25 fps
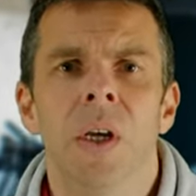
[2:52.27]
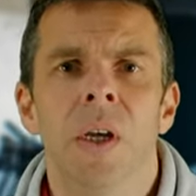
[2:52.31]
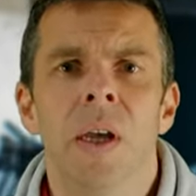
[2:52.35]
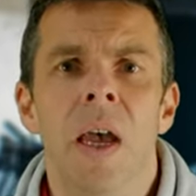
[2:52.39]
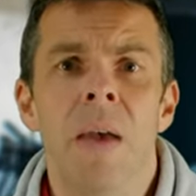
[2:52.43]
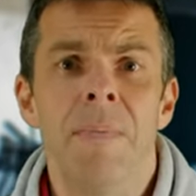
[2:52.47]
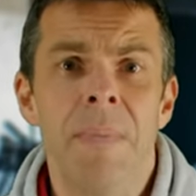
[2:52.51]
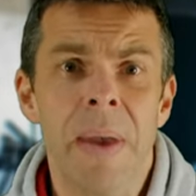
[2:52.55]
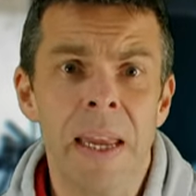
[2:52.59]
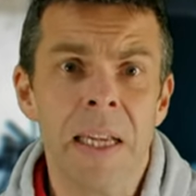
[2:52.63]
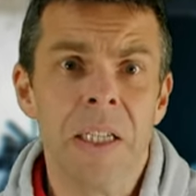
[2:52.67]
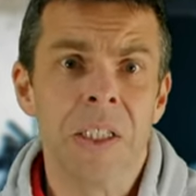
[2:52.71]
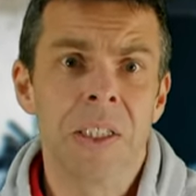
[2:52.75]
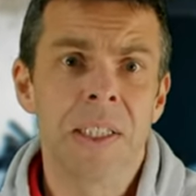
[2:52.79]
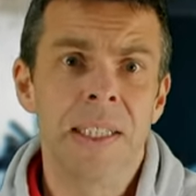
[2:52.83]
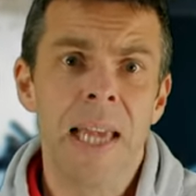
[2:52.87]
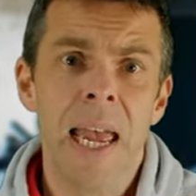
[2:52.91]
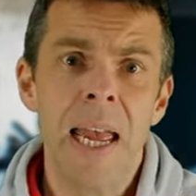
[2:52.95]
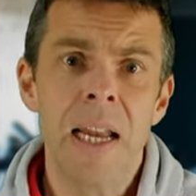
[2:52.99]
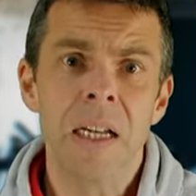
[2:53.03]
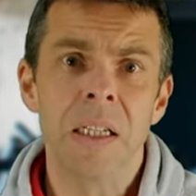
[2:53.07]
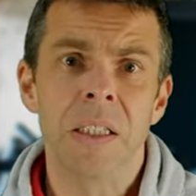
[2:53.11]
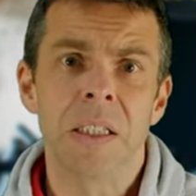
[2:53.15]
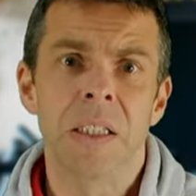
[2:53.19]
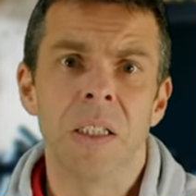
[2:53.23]
It makes
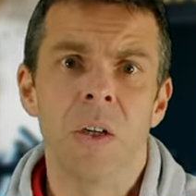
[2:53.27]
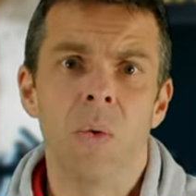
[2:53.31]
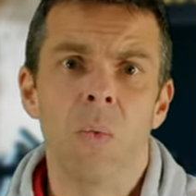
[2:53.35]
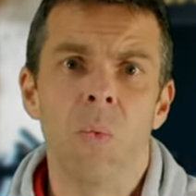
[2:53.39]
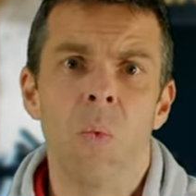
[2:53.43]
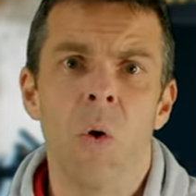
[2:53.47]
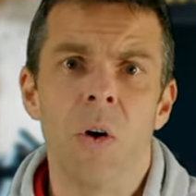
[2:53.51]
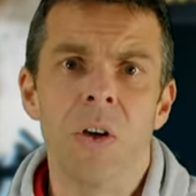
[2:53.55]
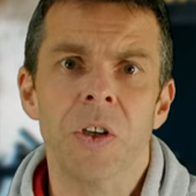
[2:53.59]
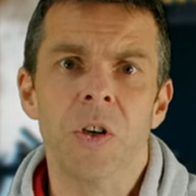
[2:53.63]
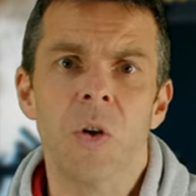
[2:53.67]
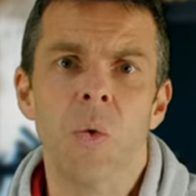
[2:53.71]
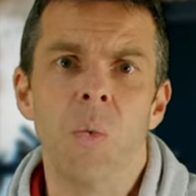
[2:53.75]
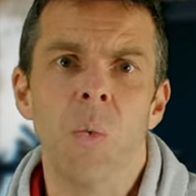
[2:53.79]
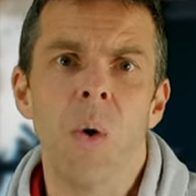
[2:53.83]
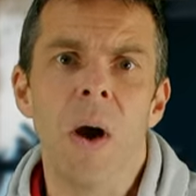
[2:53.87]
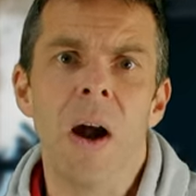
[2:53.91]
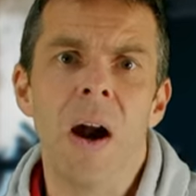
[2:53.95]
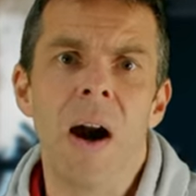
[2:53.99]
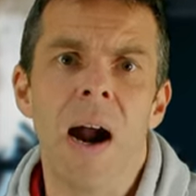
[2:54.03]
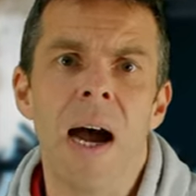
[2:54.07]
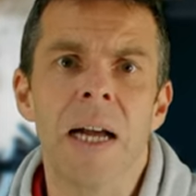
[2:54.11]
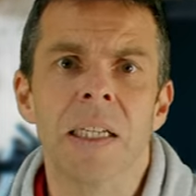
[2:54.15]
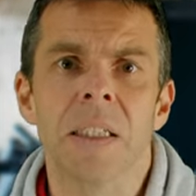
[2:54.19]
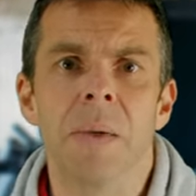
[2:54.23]
sense that what you
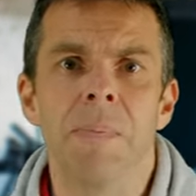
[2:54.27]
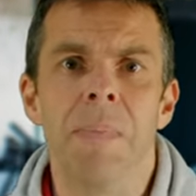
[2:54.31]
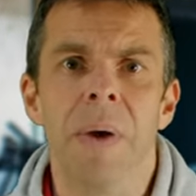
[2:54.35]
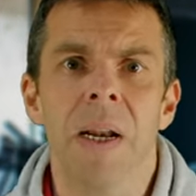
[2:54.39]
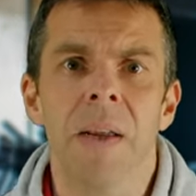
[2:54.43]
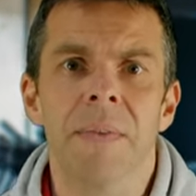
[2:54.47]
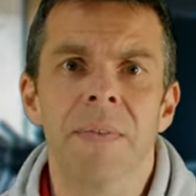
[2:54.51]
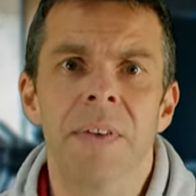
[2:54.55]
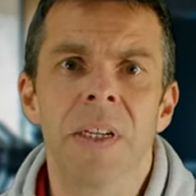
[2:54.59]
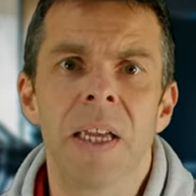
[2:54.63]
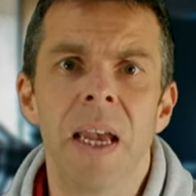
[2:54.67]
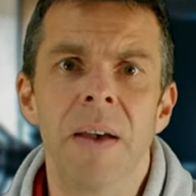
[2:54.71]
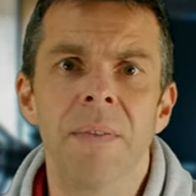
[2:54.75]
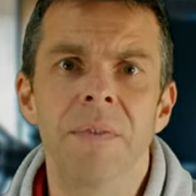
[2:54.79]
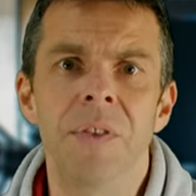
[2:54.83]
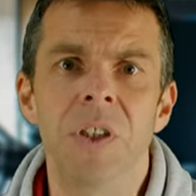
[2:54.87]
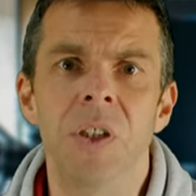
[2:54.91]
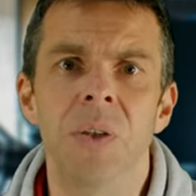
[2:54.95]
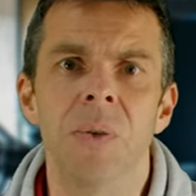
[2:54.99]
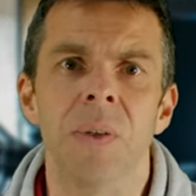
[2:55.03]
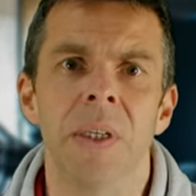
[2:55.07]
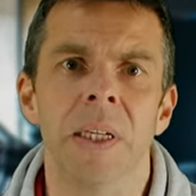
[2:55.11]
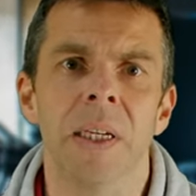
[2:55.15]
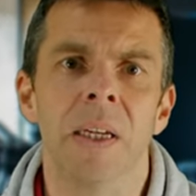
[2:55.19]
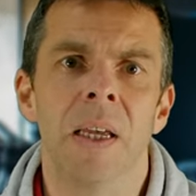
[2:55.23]
wear has a bit of give
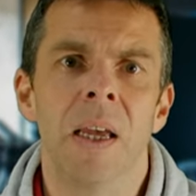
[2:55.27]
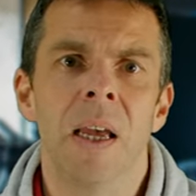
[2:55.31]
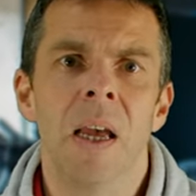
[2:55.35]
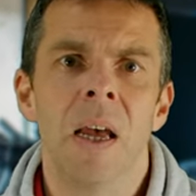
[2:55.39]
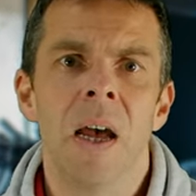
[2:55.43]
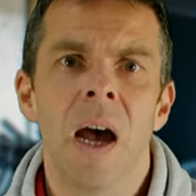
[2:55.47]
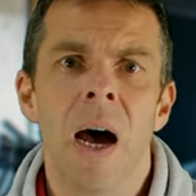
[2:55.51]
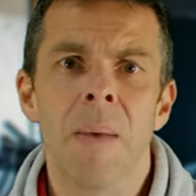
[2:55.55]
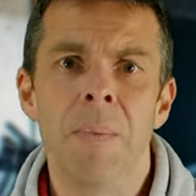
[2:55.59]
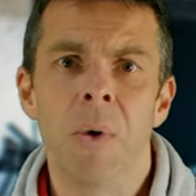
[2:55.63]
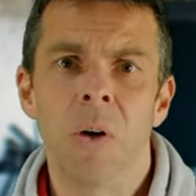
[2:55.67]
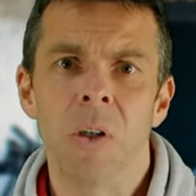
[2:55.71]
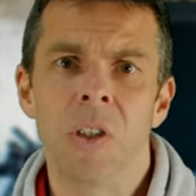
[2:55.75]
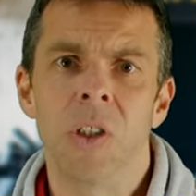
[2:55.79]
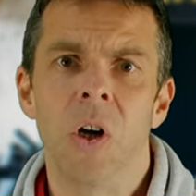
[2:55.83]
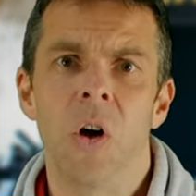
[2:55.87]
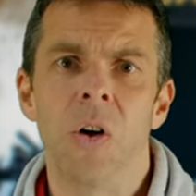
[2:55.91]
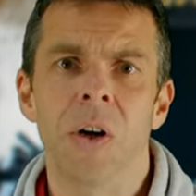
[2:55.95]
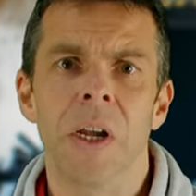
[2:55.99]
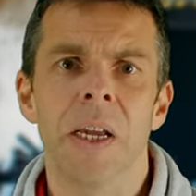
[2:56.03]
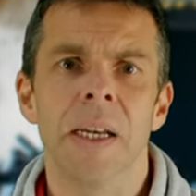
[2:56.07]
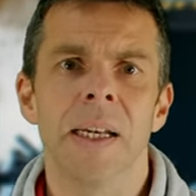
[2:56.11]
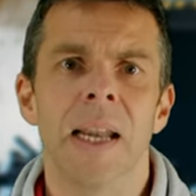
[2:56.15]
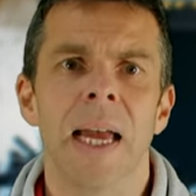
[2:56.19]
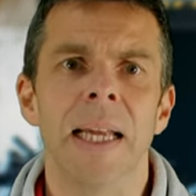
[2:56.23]
to it. I'm not
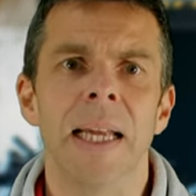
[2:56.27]
talking